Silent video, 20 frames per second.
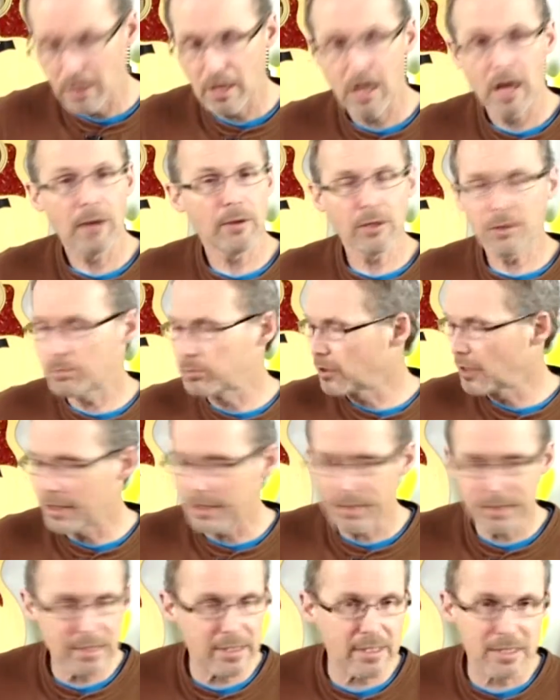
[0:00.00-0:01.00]
I'm going to play
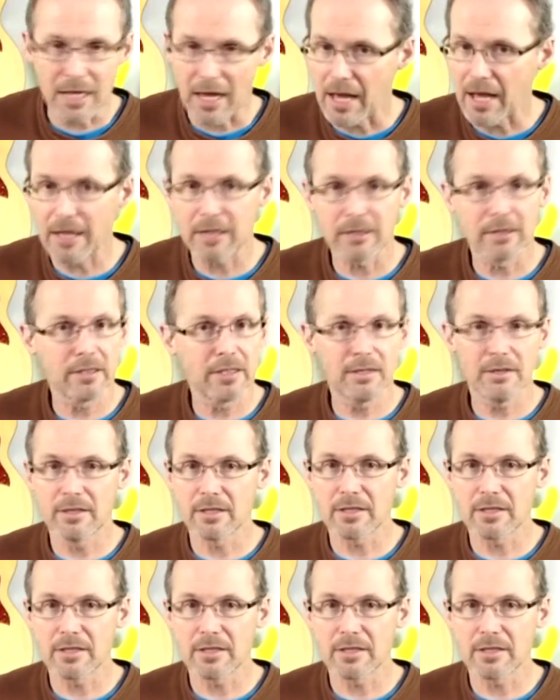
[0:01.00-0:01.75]
exactly the